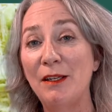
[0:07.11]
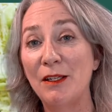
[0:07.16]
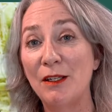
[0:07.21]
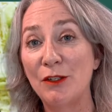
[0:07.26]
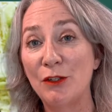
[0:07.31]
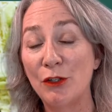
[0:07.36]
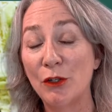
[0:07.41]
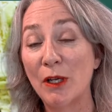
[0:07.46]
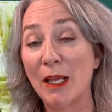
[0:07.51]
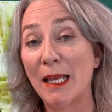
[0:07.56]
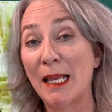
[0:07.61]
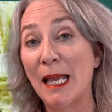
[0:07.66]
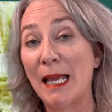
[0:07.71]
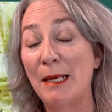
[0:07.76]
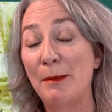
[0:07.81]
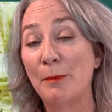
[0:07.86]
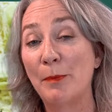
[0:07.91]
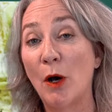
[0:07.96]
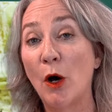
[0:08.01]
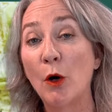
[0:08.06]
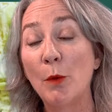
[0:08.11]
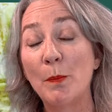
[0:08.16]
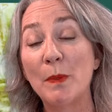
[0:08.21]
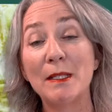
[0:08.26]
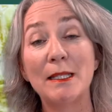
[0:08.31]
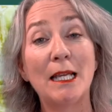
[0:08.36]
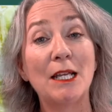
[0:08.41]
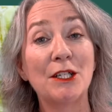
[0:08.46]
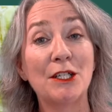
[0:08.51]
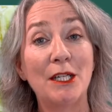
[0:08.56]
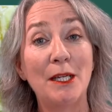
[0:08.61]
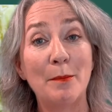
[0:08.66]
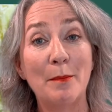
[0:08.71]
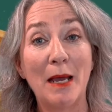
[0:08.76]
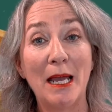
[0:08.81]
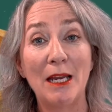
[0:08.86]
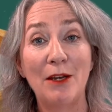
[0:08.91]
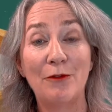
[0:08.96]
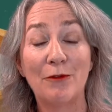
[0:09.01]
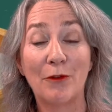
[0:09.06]
sugarcane pulp is actually
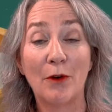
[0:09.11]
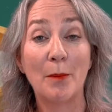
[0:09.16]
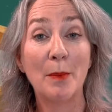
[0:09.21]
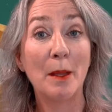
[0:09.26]
made from